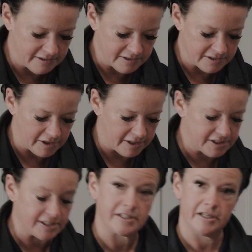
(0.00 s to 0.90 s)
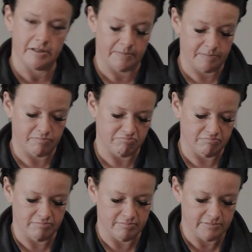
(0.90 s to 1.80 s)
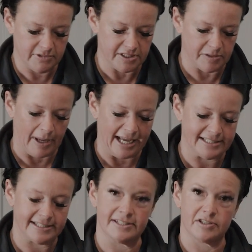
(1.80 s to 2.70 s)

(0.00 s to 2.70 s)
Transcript: So it's just a pasty